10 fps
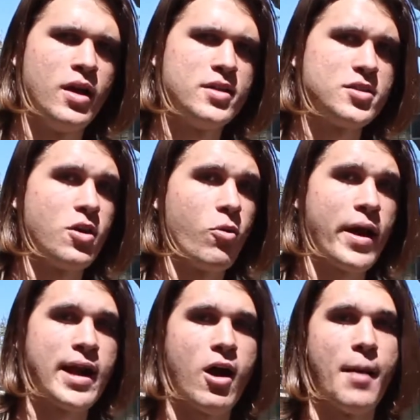So
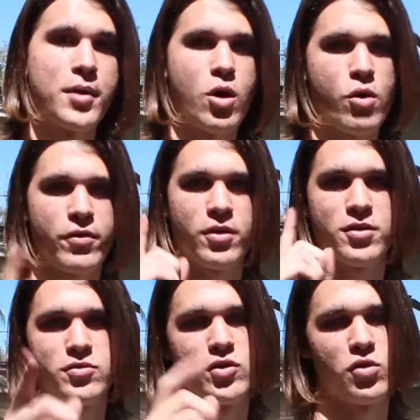right now I'm gonna go over
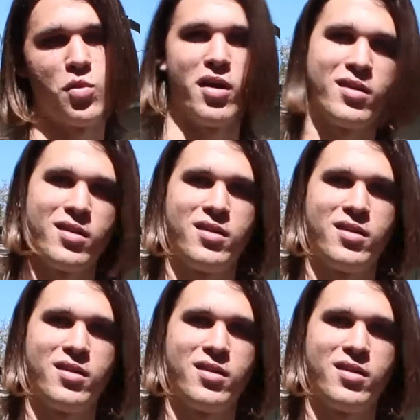zone 1.